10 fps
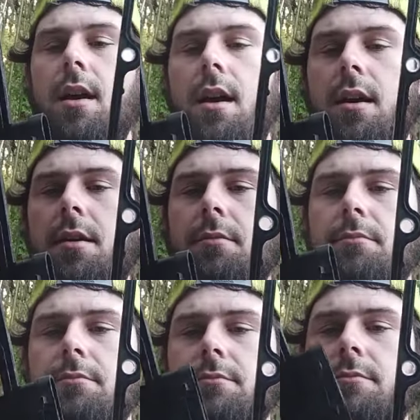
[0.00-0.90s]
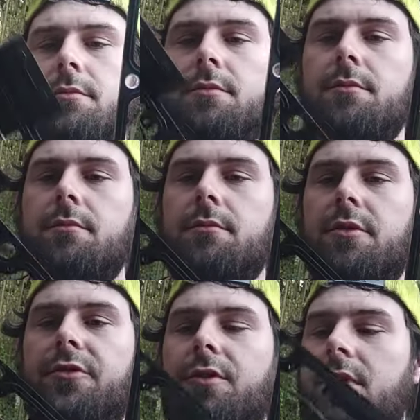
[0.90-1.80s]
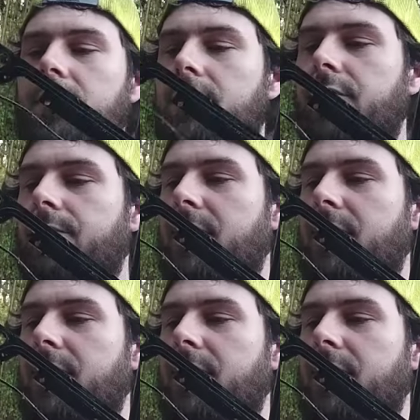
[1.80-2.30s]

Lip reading: Before you